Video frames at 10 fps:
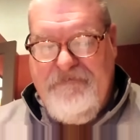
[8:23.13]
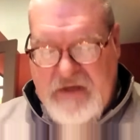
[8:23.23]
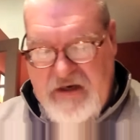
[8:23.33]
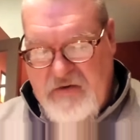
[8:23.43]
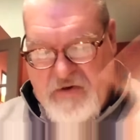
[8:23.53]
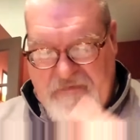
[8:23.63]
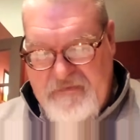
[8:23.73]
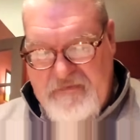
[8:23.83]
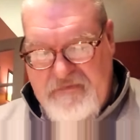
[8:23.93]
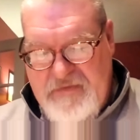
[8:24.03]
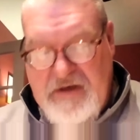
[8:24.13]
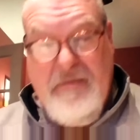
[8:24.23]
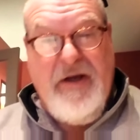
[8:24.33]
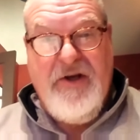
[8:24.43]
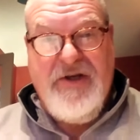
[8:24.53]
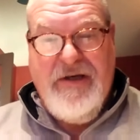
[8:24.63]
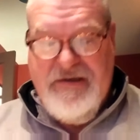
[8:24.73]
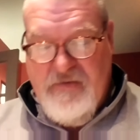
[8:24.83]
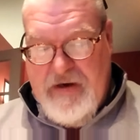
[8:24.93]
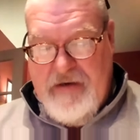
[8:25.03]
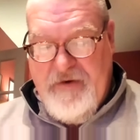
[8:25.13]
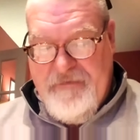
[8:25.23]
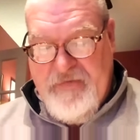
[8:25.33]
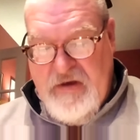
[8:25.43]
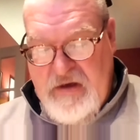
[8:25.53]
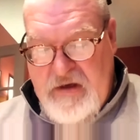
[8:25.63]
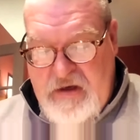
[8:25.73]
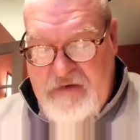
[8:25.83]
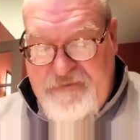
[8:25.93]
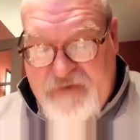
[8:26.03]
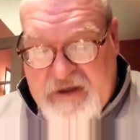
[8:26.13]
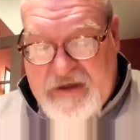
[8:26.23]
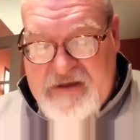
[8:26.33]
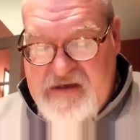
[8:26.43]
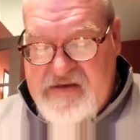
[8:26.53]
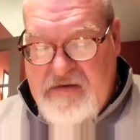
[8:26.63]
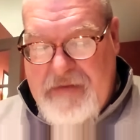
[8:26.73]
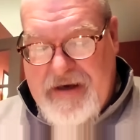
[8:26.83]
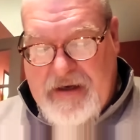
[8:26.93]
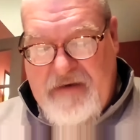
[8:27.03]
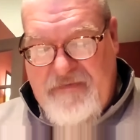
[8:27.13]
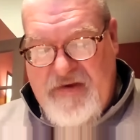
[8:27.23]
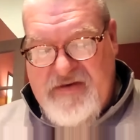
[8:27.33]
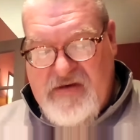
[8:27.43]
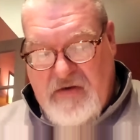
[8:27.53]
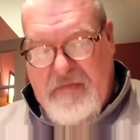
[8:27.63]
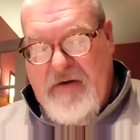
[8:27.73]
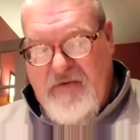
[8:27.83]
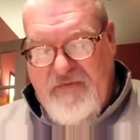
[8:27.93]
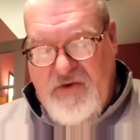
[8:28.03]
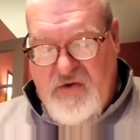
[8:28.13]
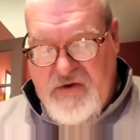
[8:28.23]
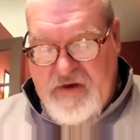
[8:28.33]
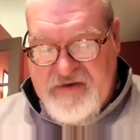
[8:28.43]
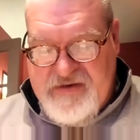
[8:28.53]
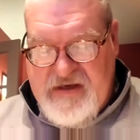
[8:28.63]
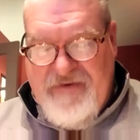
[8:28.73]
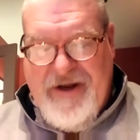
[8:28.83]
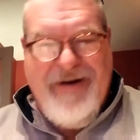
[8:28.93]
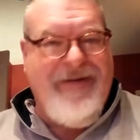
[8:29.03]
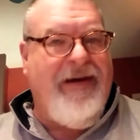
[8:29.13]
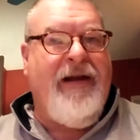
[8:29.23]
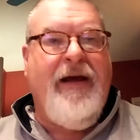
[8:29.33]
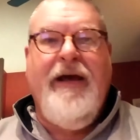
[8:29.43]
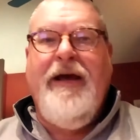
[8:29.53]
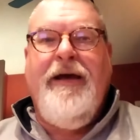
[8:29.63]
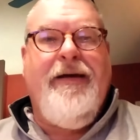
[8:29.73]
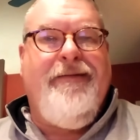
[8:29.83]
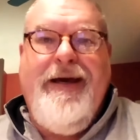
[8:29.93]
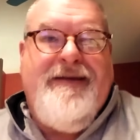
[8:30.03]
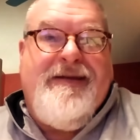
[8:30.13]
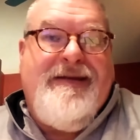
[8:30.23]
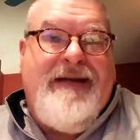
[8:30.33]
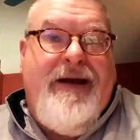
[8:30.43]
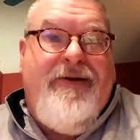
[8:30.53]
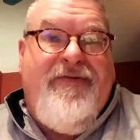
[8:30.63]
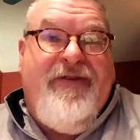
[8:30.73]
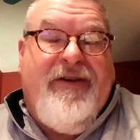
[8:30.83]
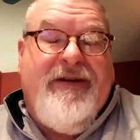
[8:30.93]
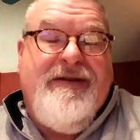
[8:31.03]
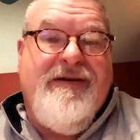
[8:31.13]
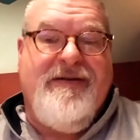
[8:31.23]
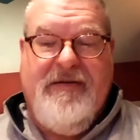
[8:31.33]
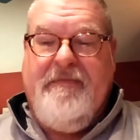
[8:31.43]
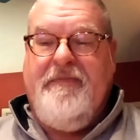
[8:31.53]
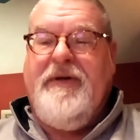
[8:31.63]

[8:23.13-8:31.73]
Anyway, didn't mean to chase a rabbit. Filling system, I gave this on my review a 7 out of 10. It's a standard filling system.